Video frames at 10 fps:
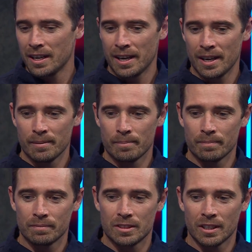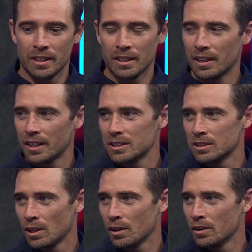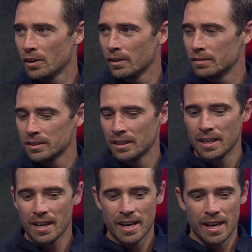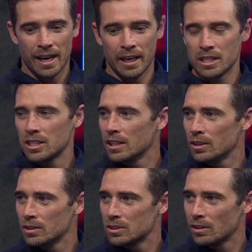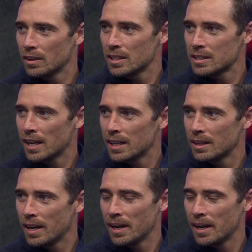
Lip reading: I guess there's a lot of nerves and energy used throughout that day,